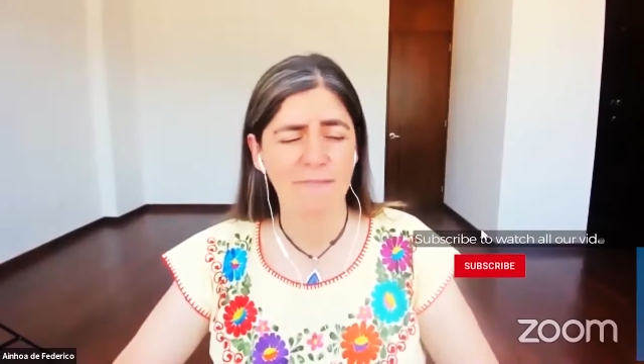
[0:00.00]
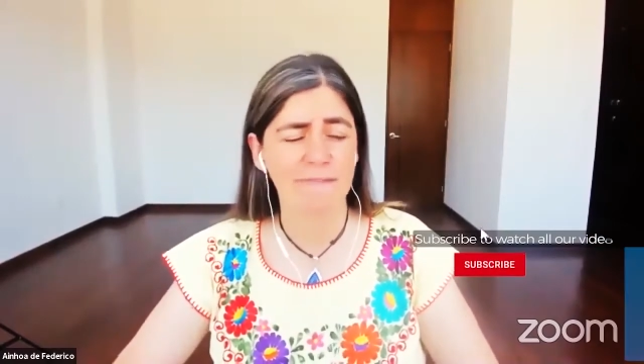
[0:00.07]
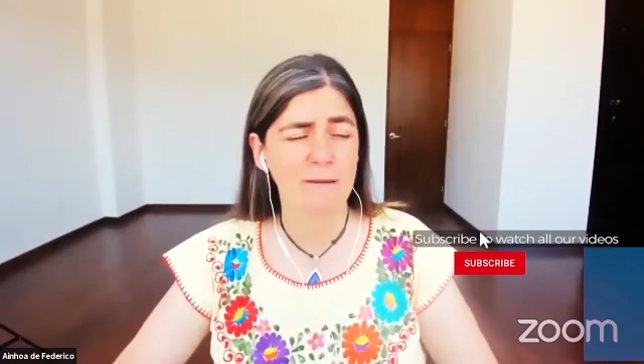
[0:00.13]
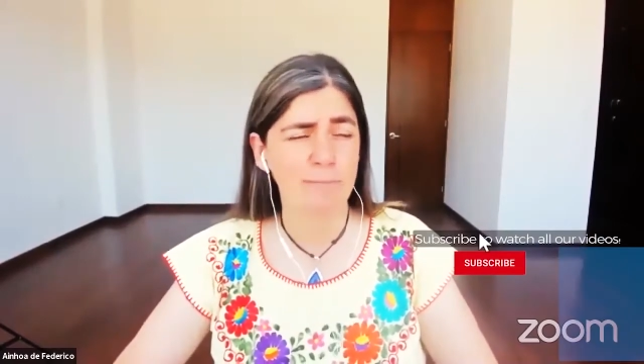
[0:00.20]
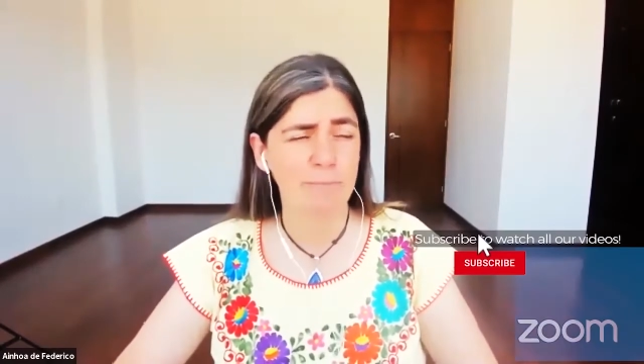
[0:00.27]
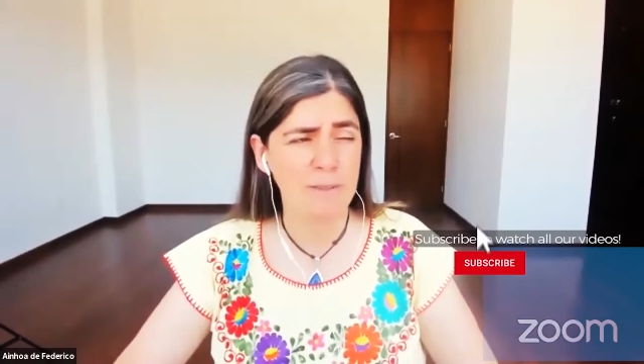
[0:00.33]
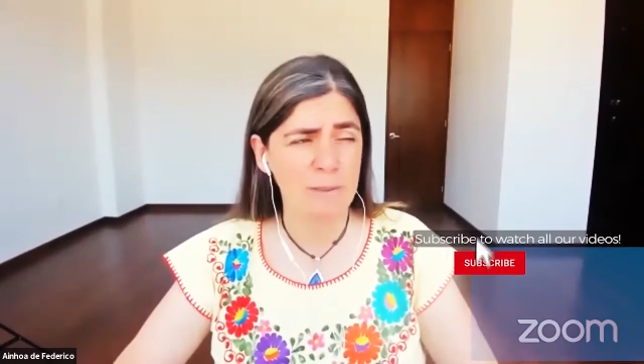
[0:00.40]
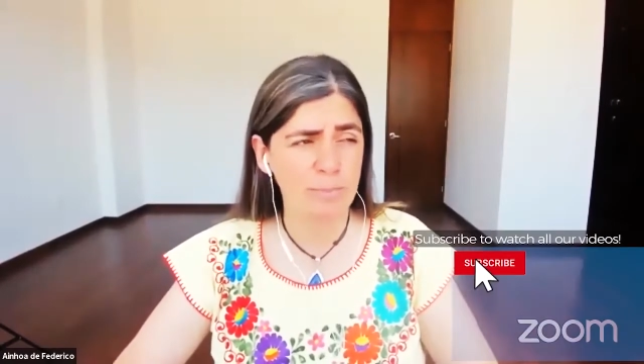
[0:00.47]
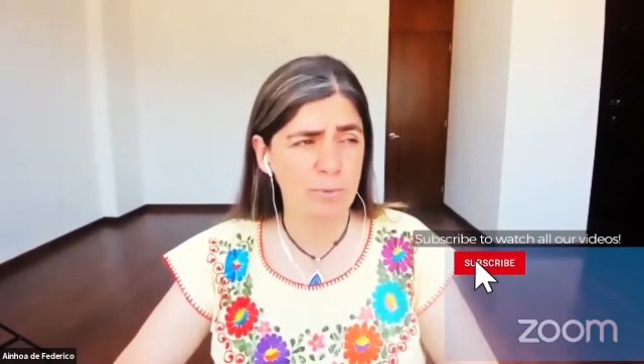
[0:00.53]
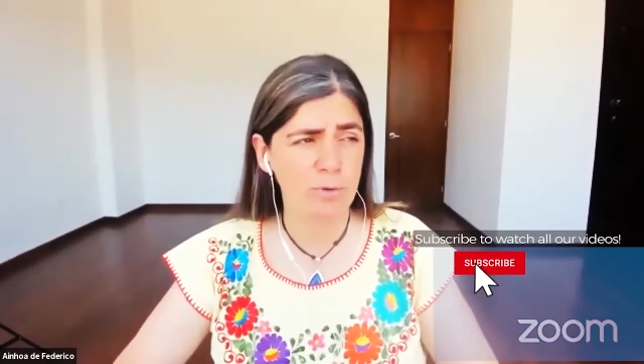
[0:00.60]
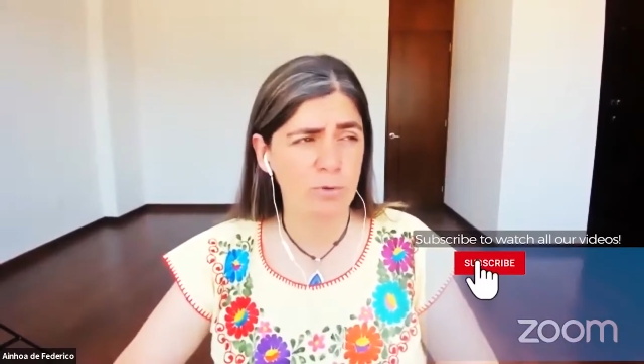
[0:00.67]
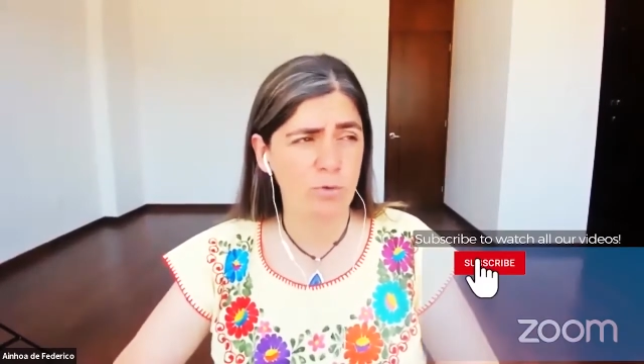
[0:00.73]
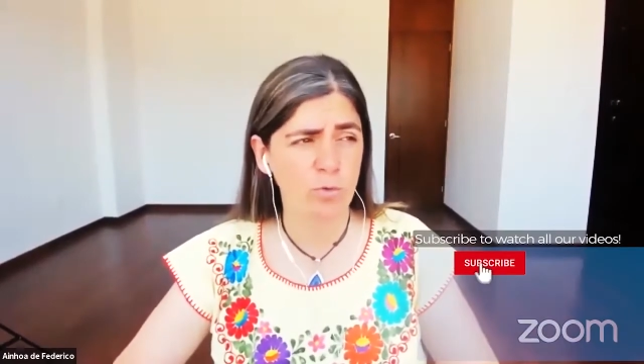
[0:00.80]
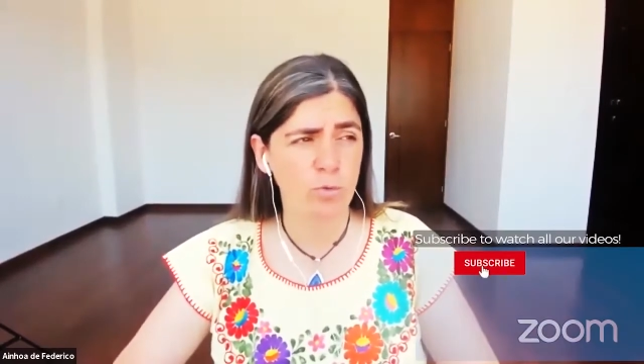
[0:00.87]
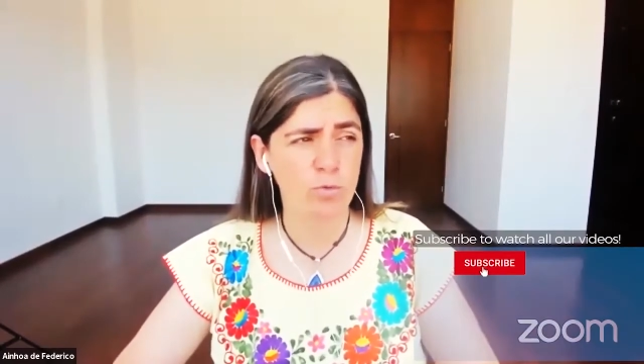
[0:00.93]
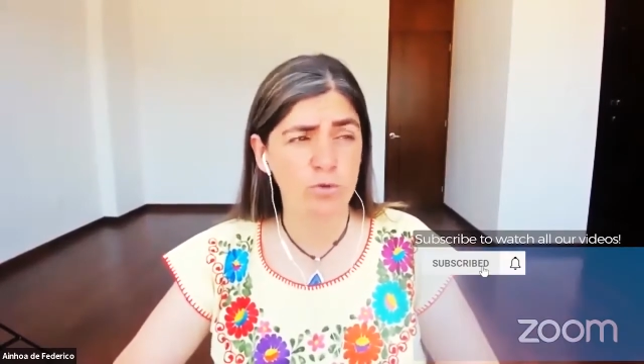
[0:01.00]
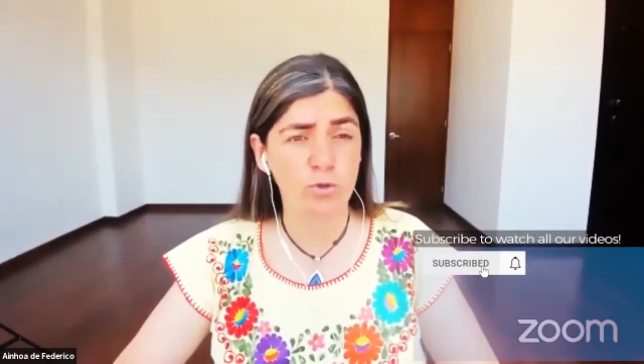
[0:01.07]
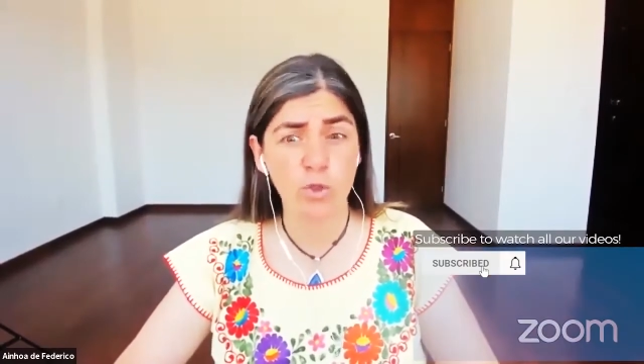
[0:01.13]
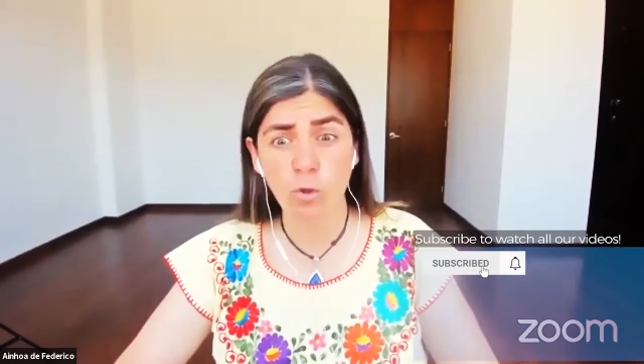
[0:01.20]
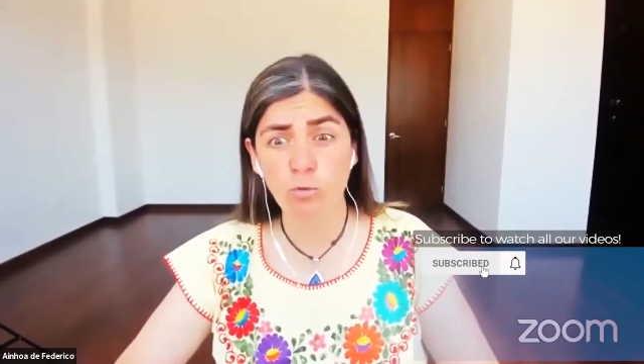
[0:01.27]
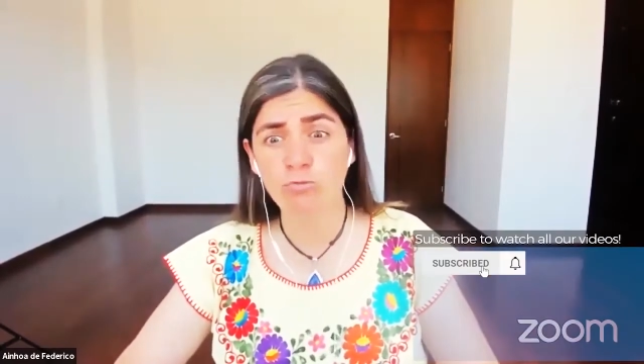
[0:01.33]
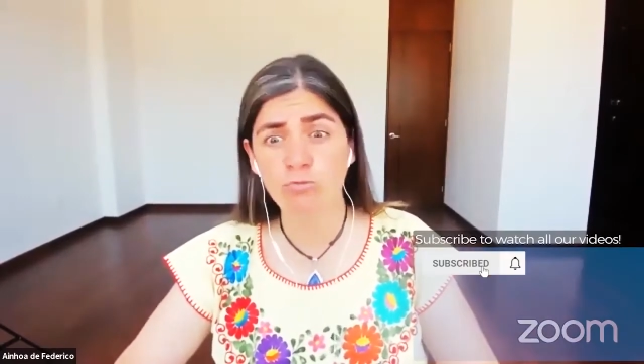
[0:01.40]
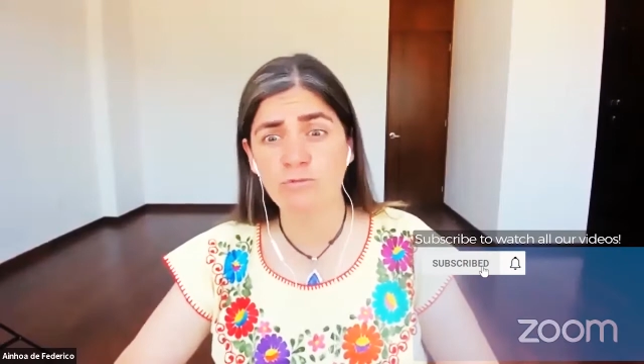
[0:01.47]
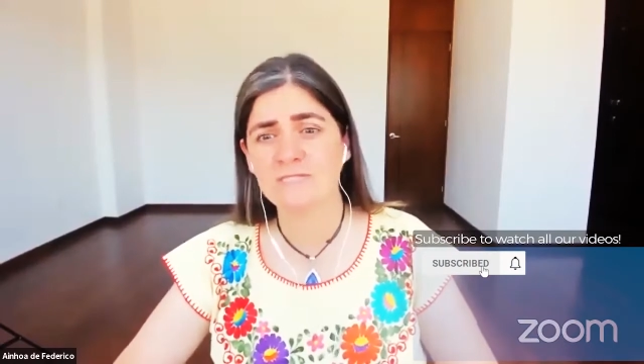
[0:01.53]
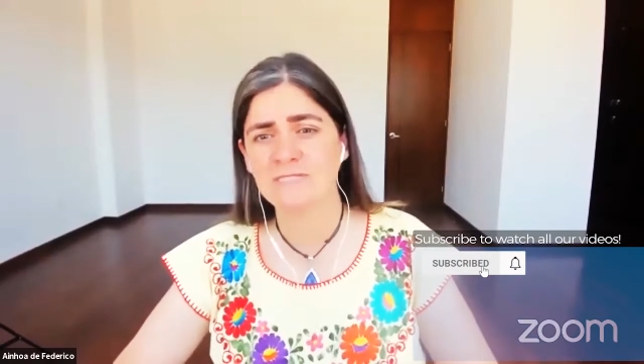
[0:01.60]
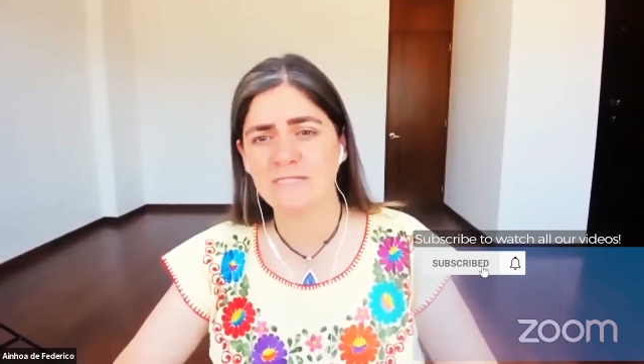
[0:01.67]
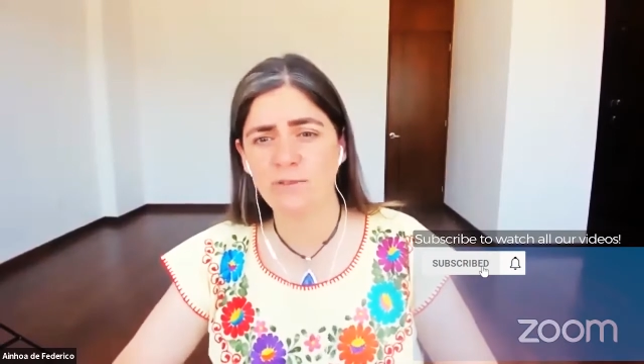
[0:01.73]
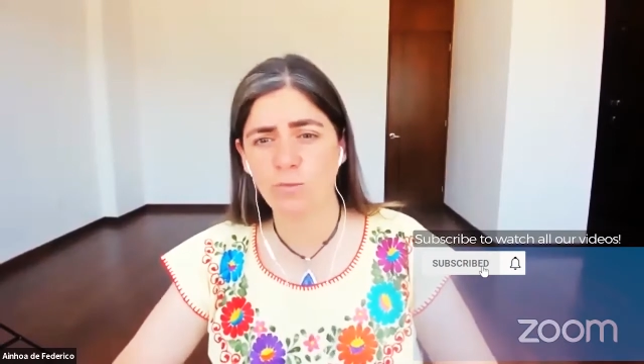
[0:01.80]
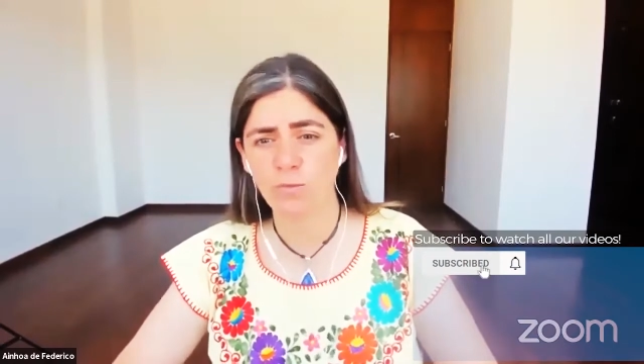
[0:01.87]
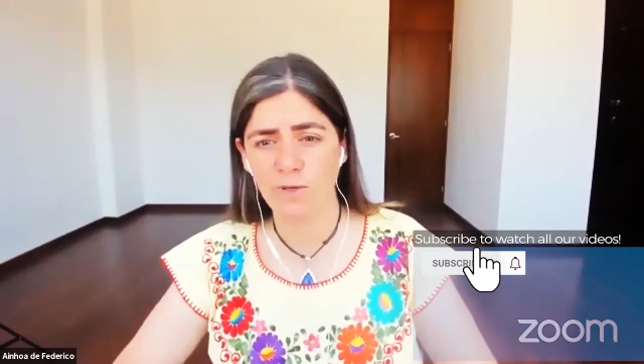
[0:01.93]
than people who don't
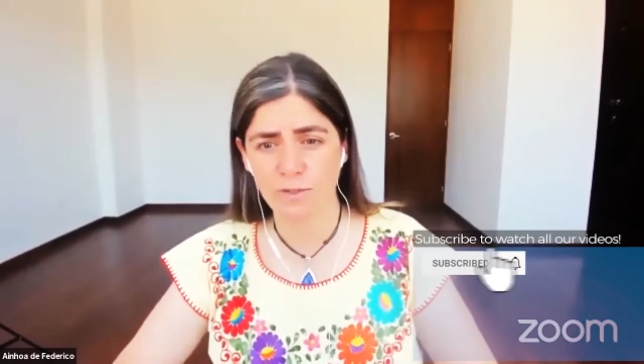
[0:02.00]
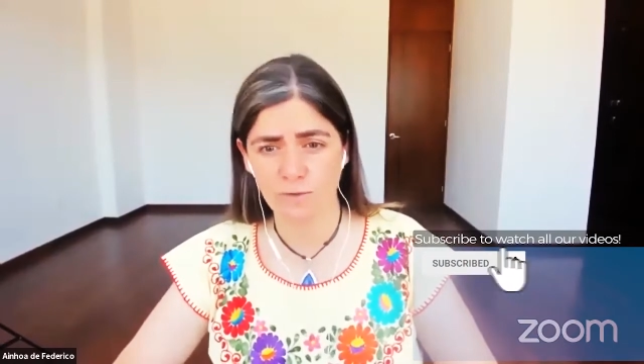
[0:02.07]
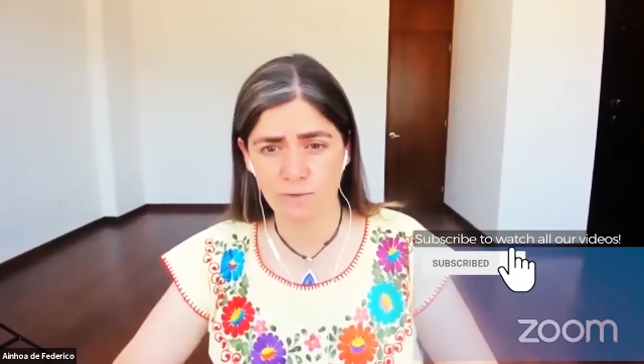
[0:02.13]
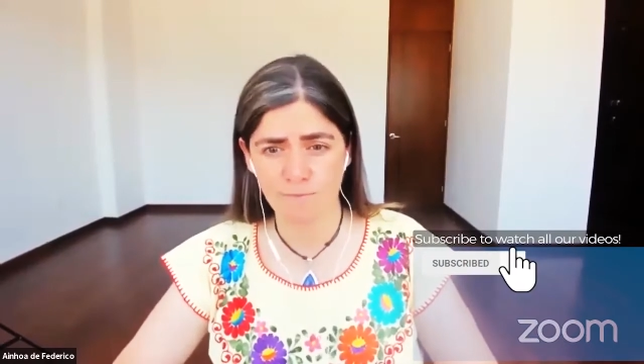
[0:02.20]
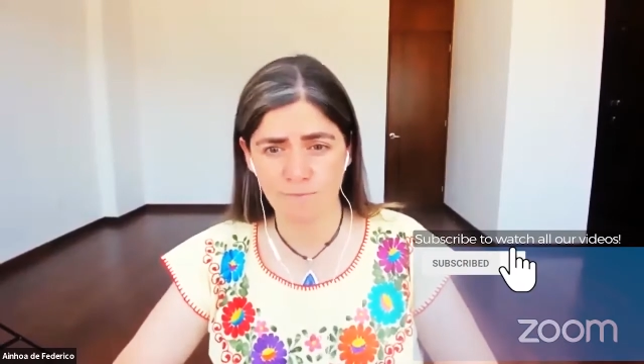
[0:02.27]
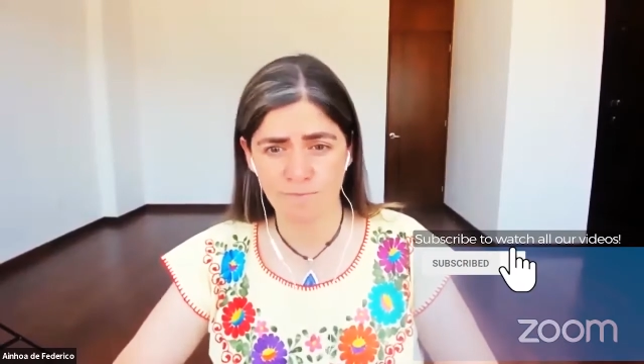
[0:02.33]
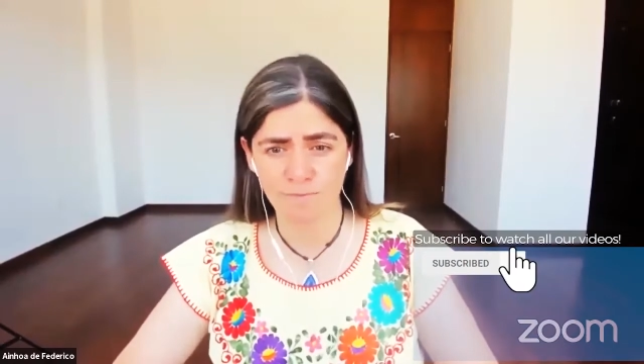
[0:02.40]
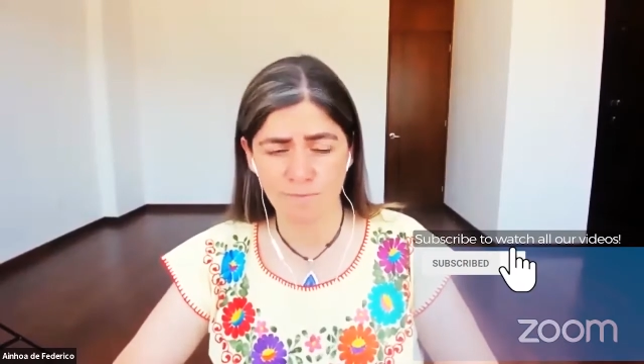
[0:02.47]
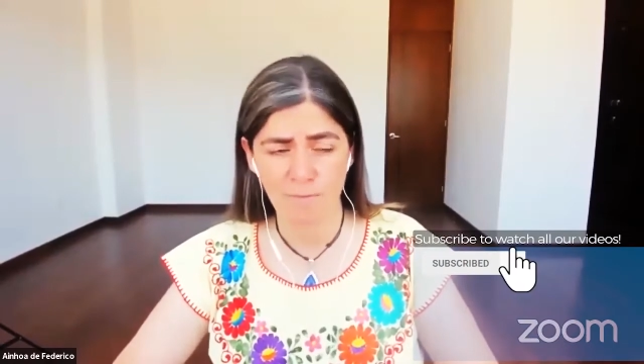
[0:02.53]
see well.